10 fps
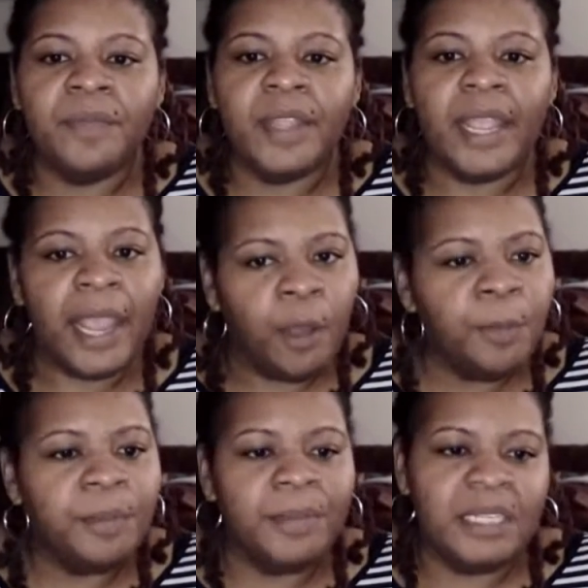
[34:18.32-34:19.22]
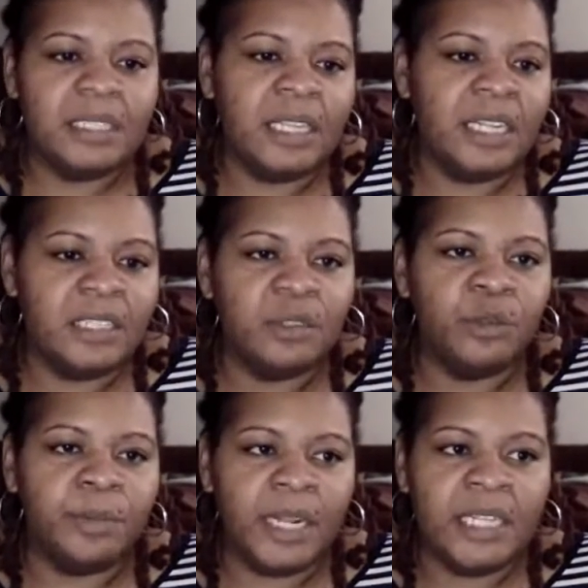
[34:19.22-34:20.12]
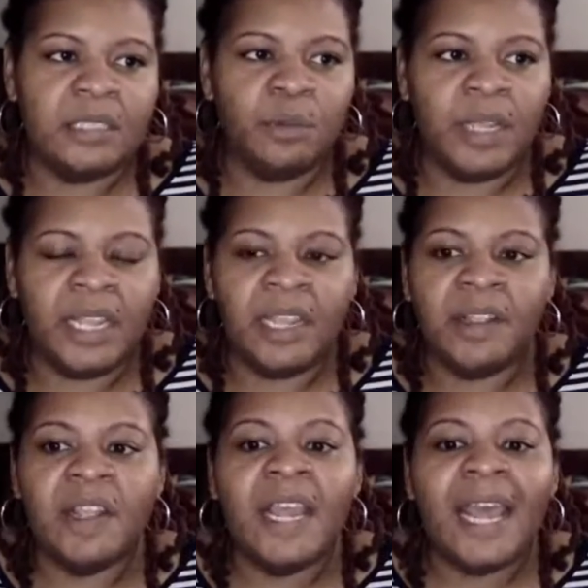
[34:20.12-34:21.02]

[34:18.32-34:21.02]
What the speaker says: helping me to get to a place where